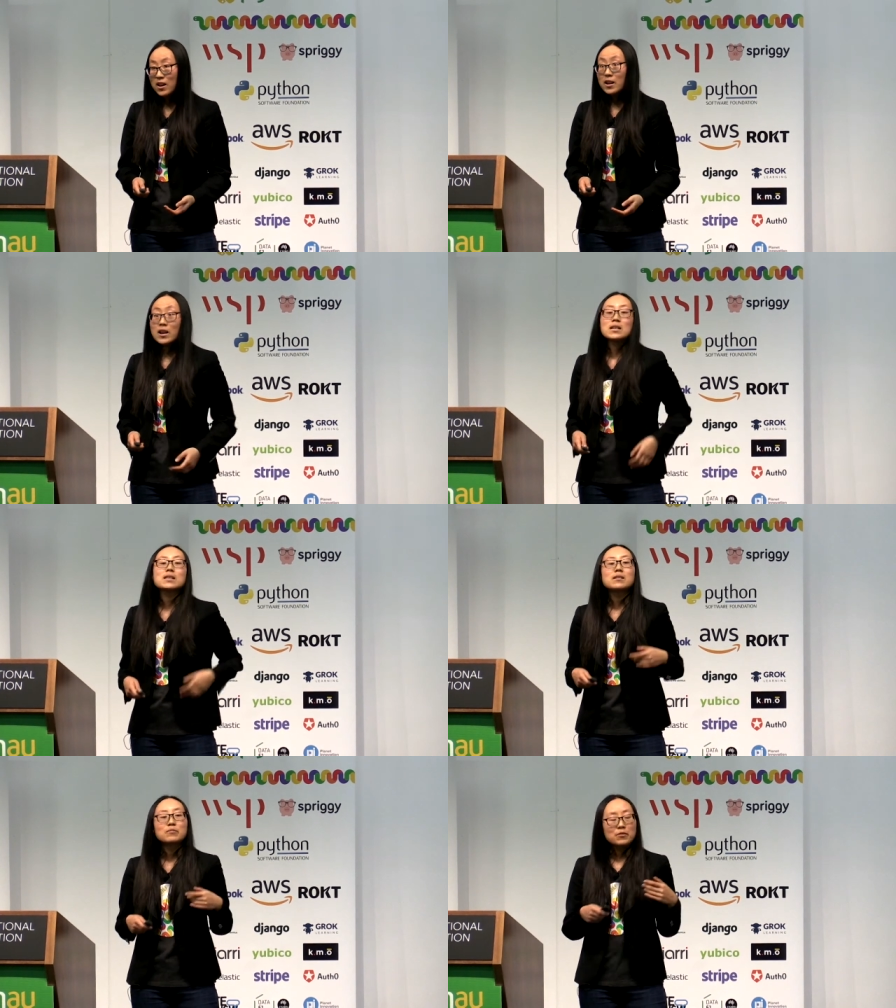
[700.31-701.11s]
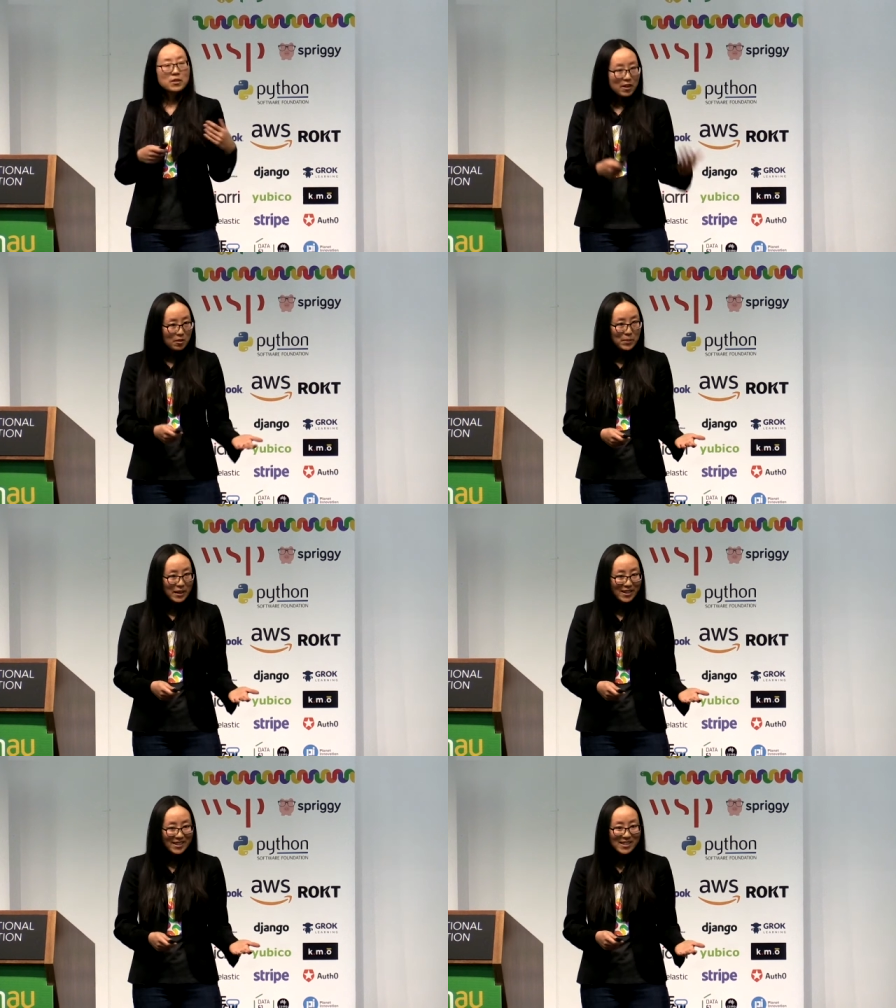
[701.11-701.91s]
and I asked them for their
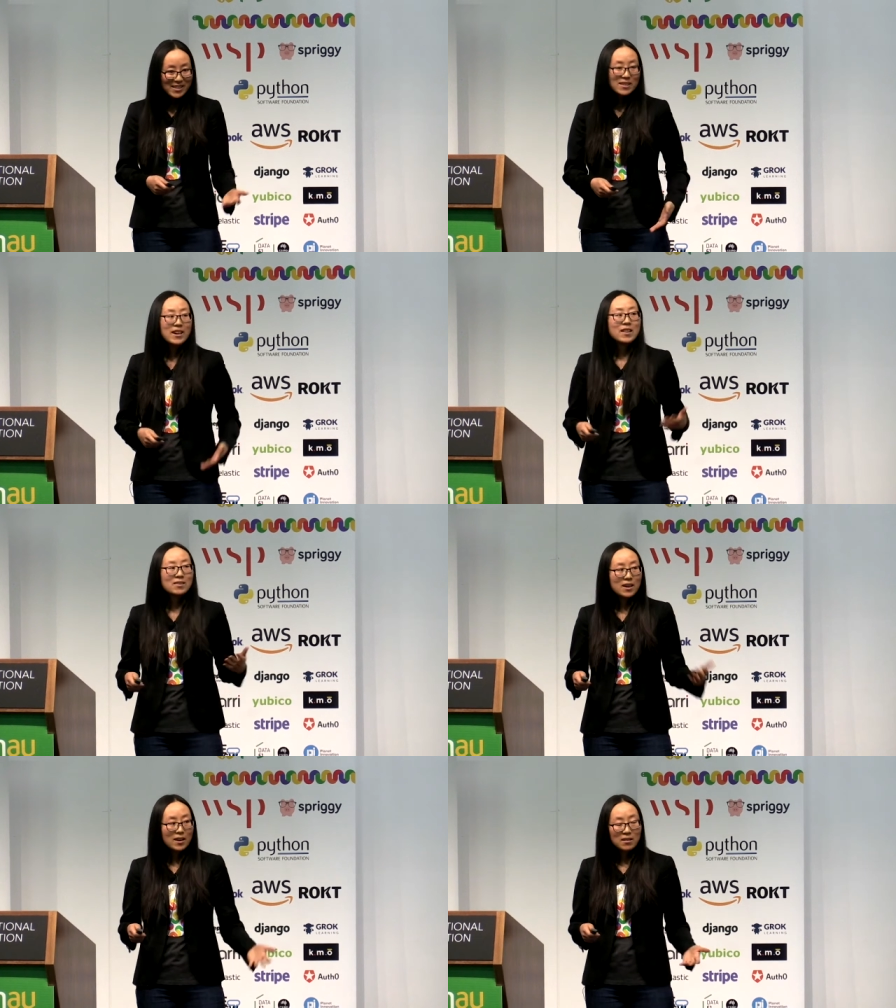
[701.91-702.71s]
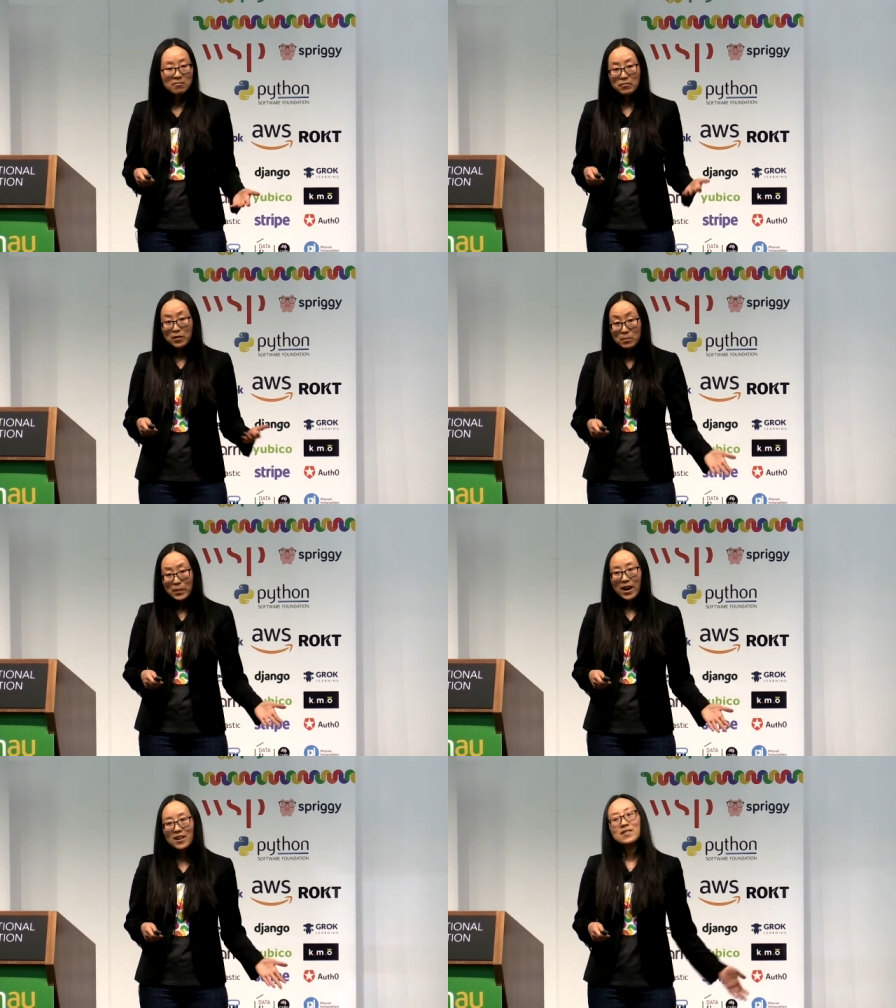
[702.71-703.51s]
opinions, and their
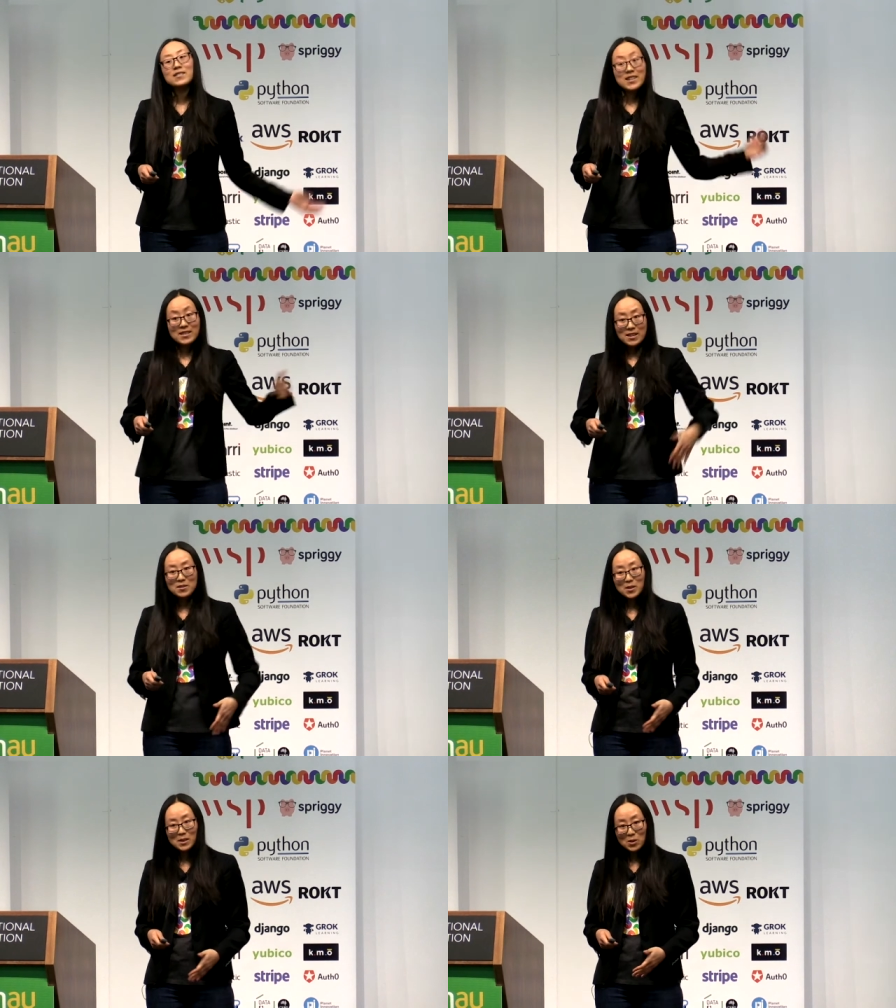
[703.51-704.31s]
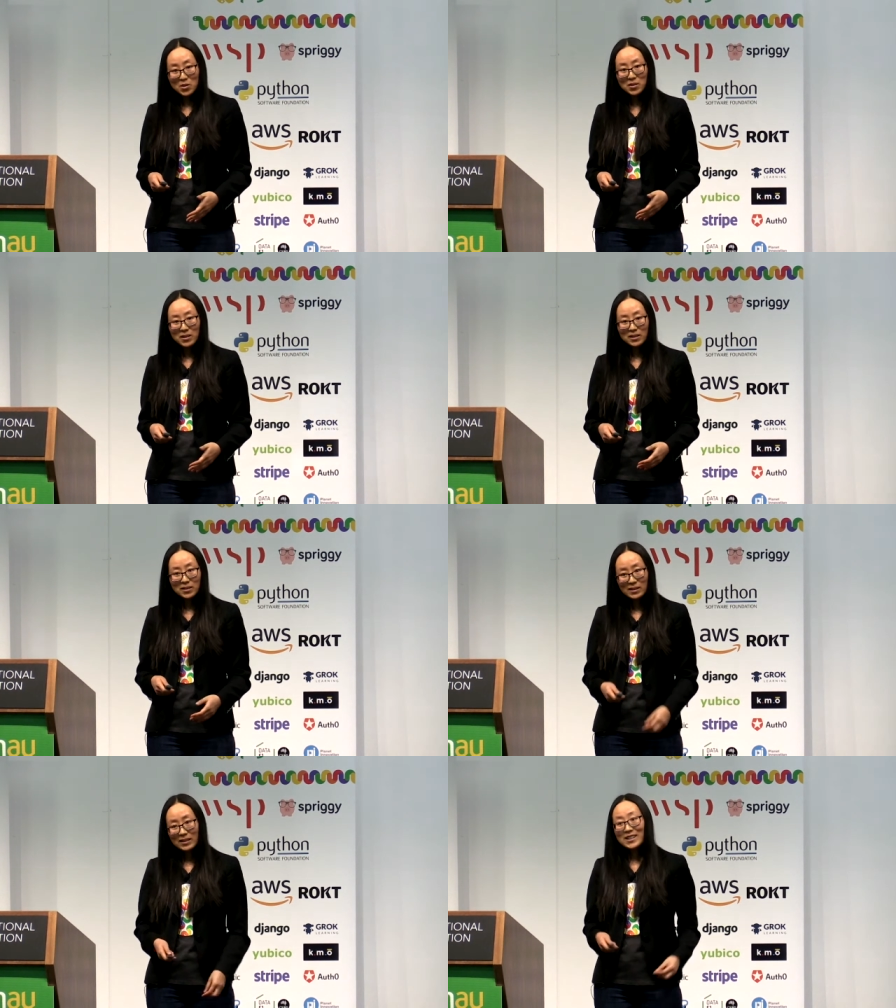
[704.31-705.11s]
feedback is in this talk.
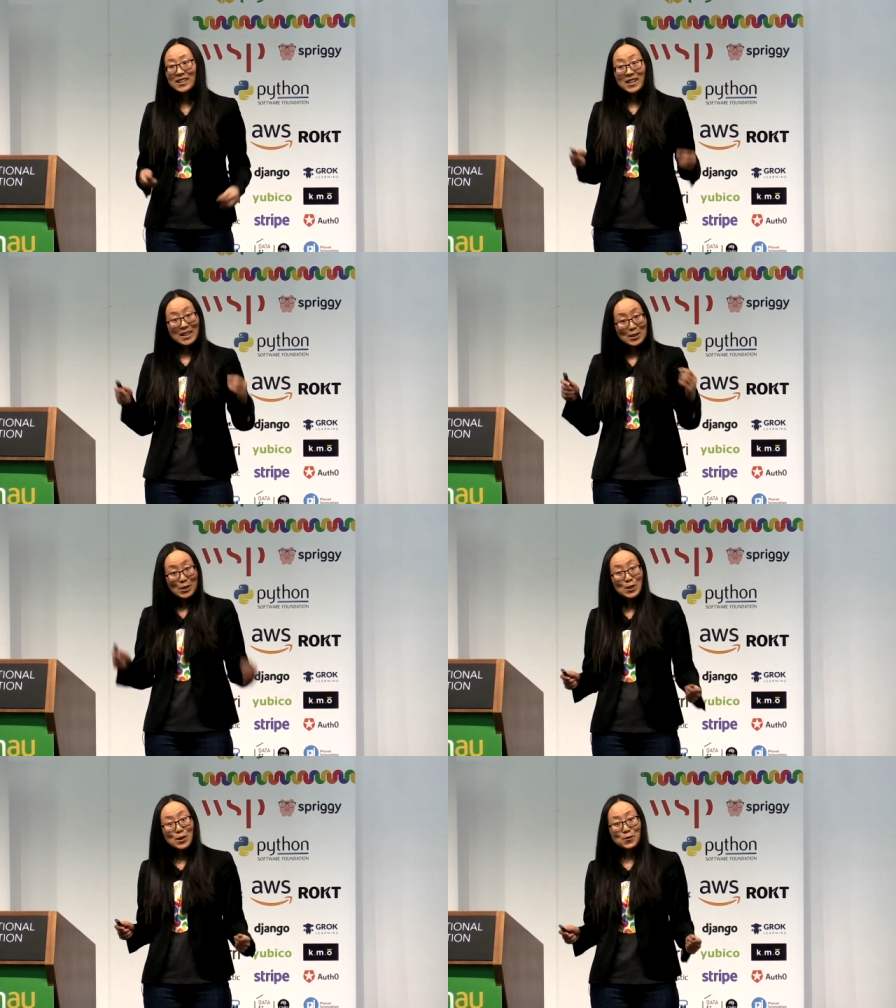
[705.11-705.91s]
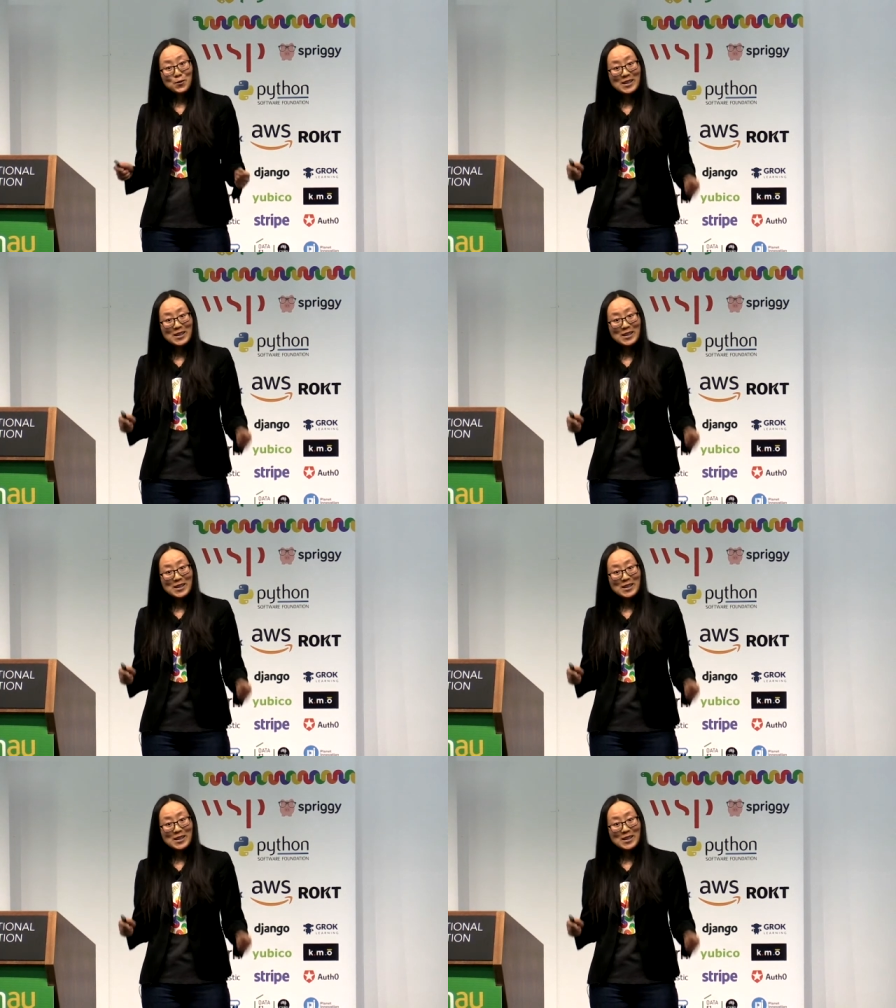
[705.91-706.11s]
I did a lot of